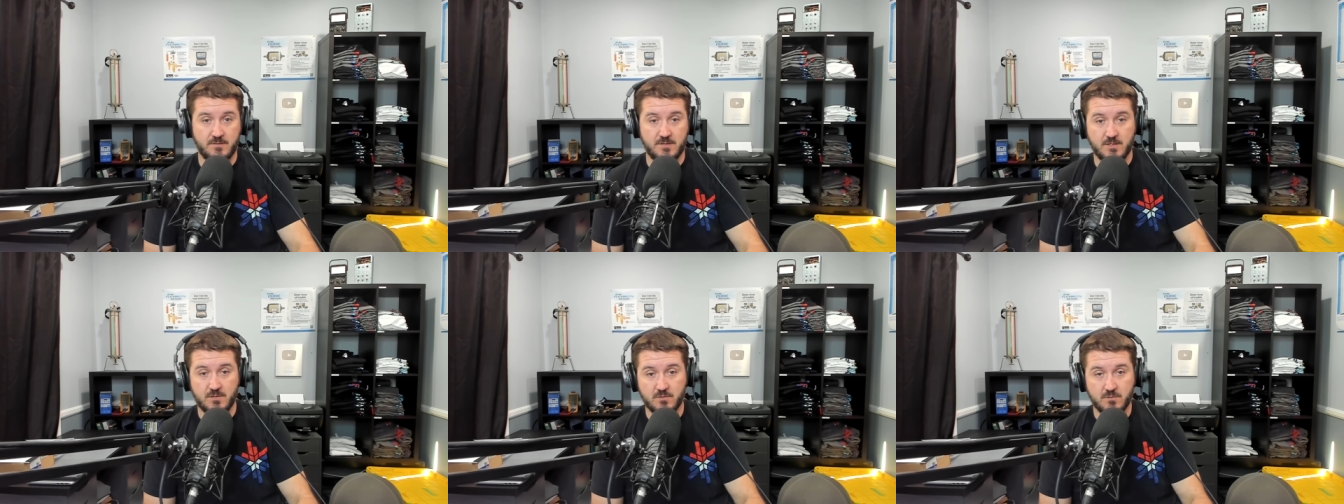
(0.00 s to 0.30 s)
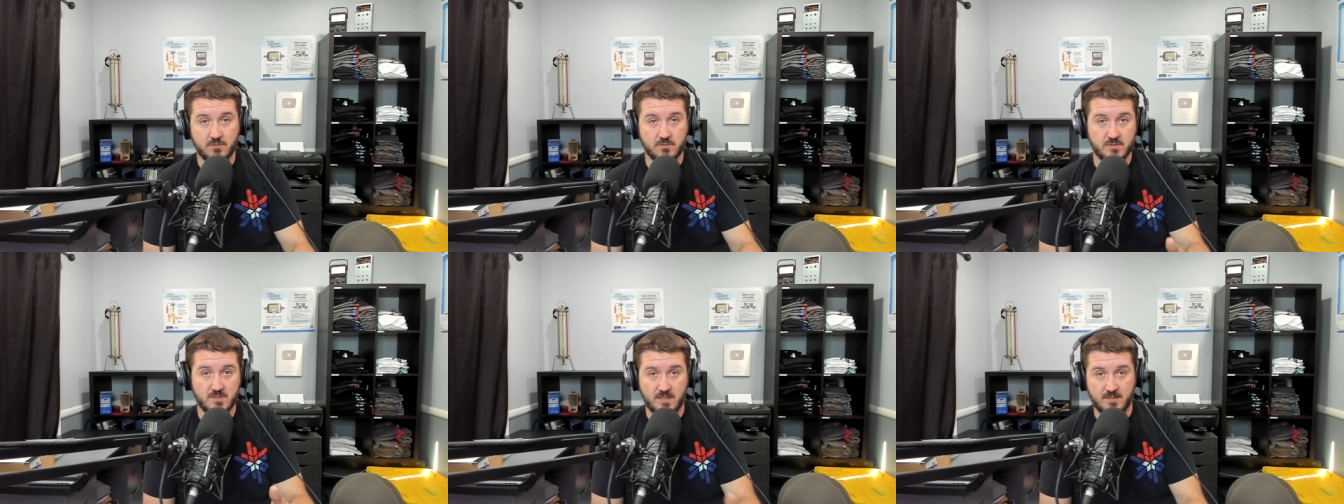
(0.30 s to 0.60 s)

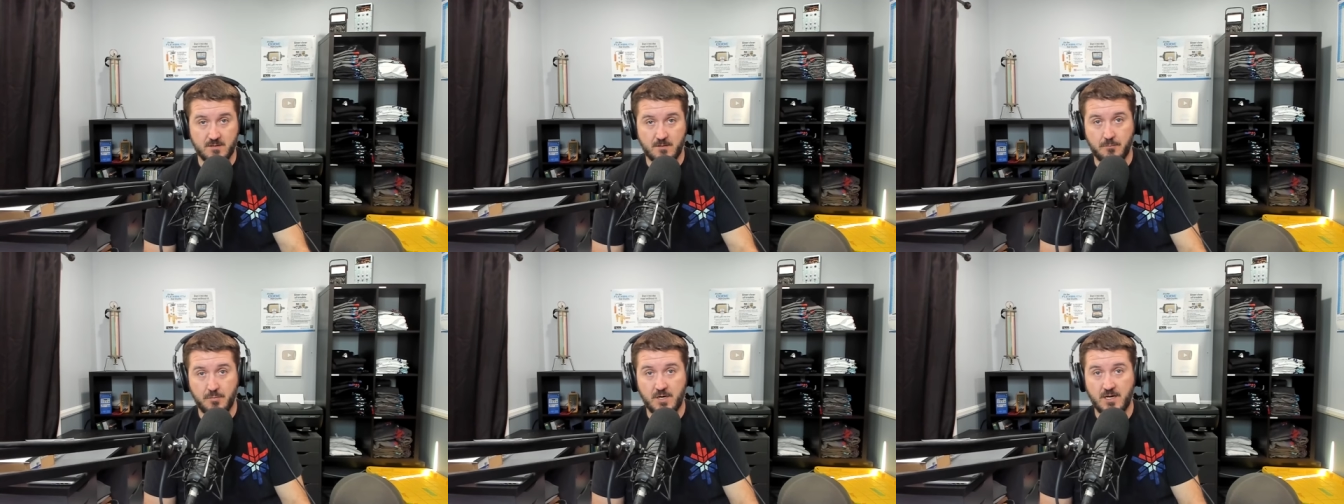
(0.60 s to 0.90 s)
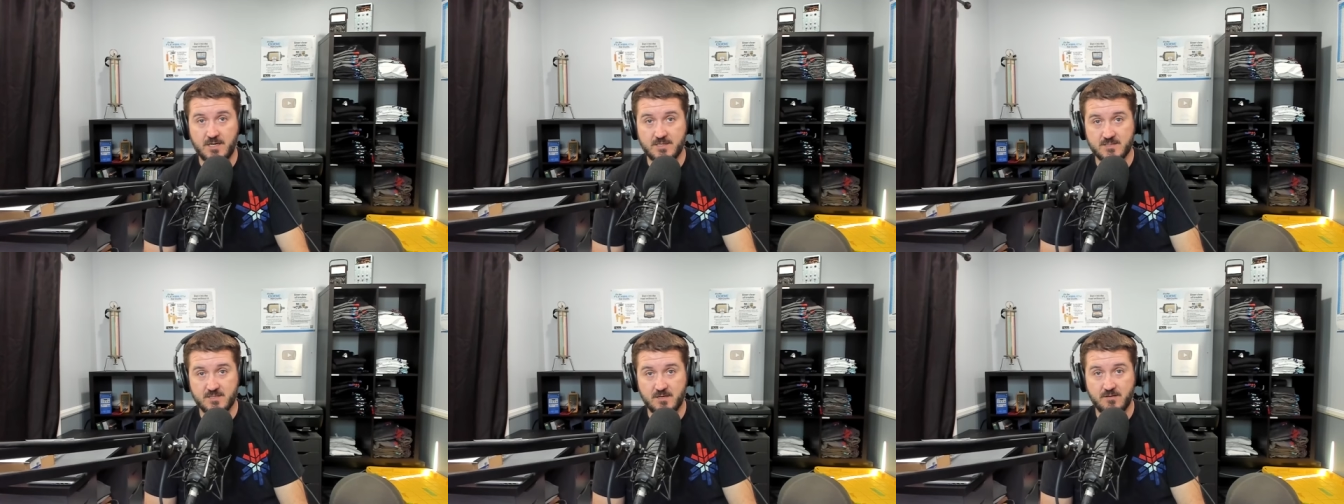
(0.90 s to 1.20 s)
views and the
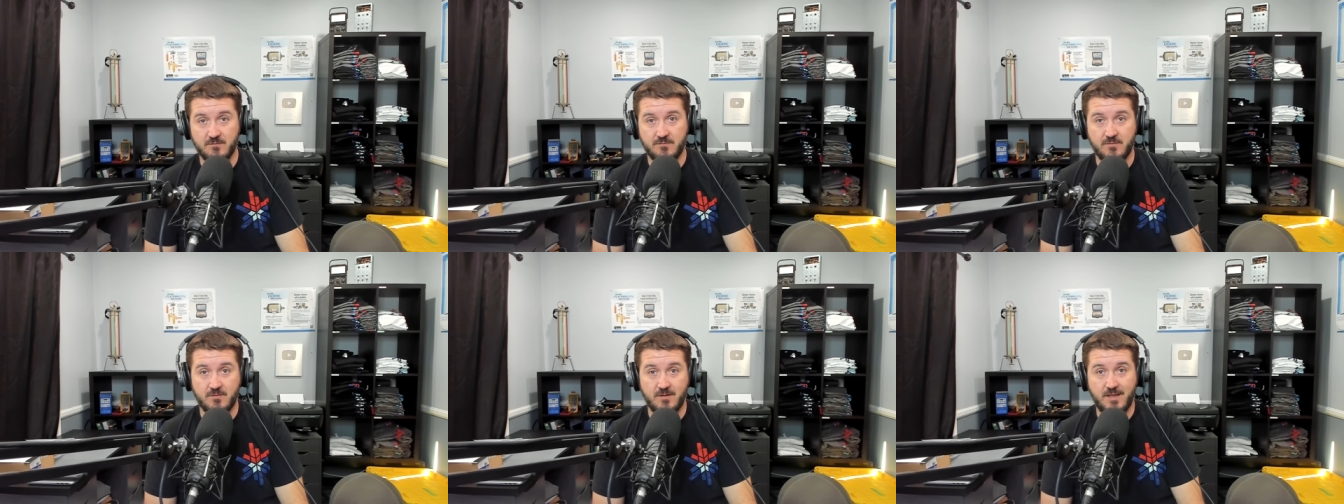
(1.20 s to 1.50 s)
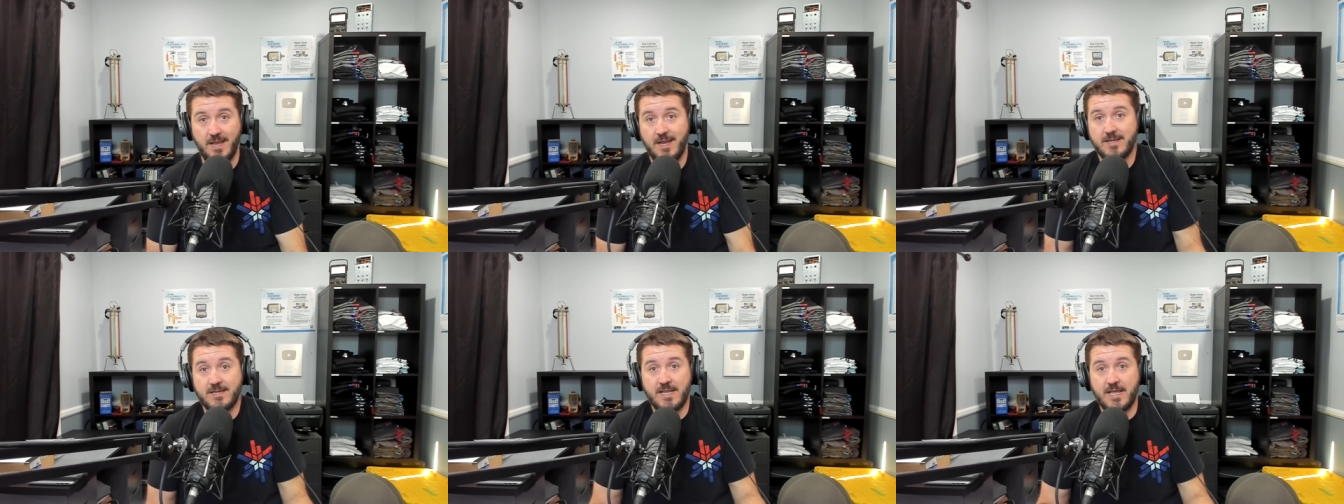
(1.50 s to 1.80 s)
positive
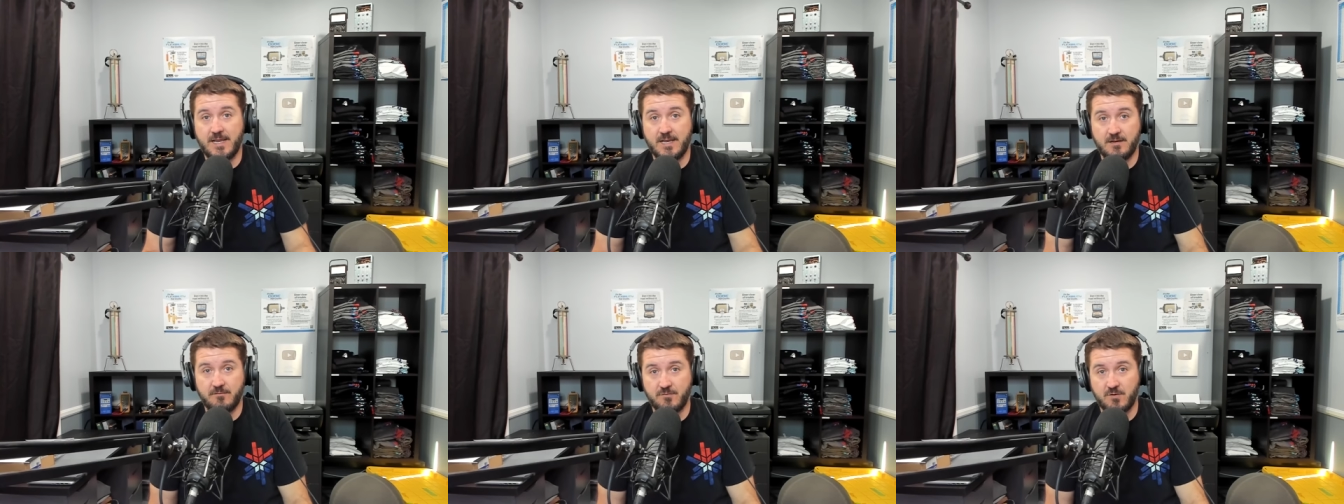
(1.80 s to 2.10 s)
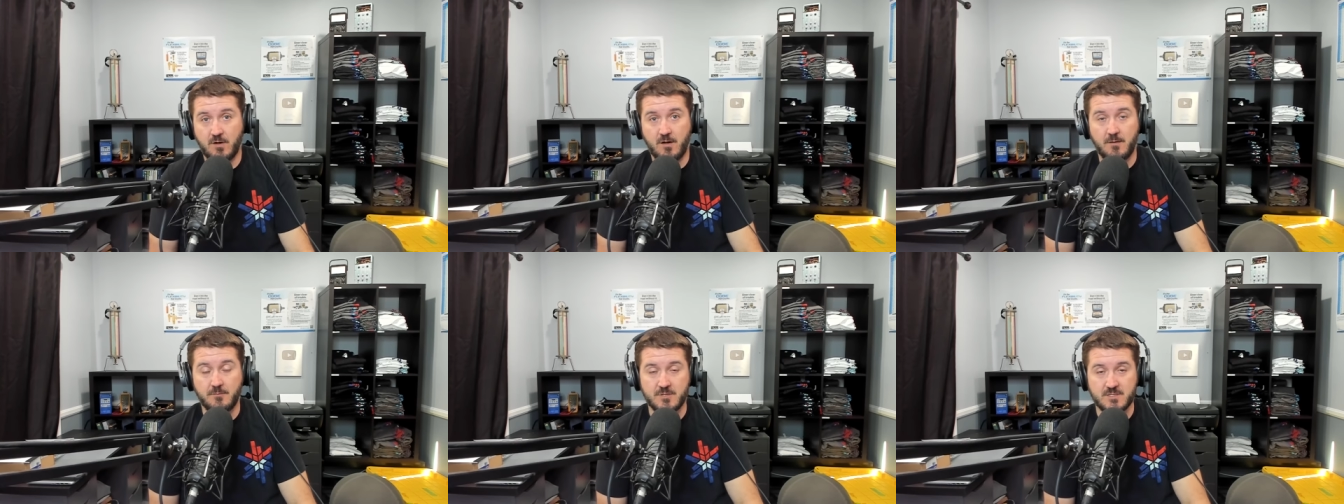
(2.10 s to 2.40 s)
and negative
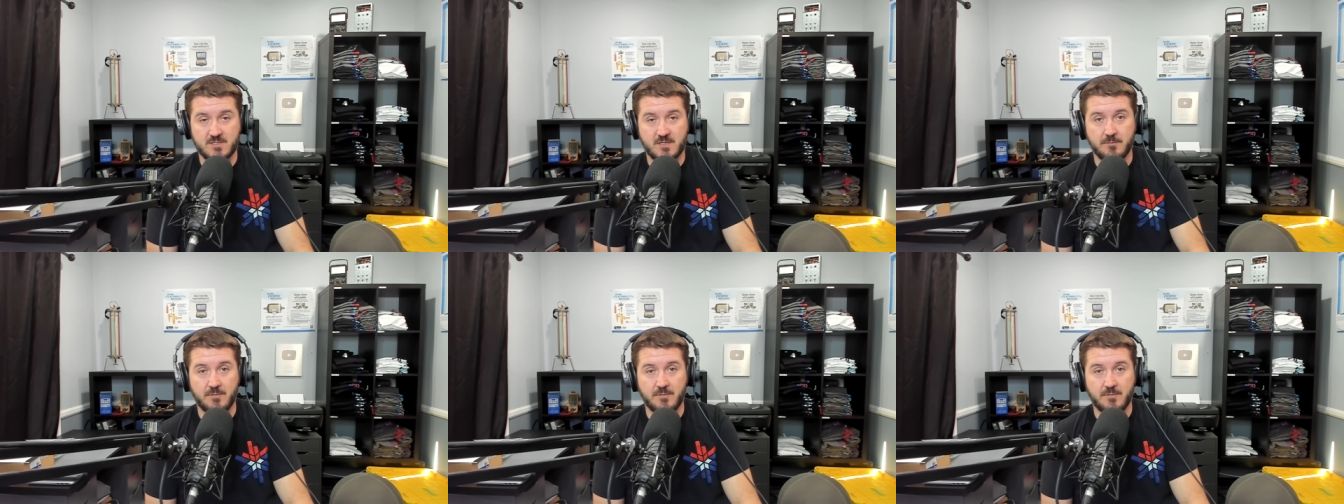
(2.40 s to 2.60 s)
comments.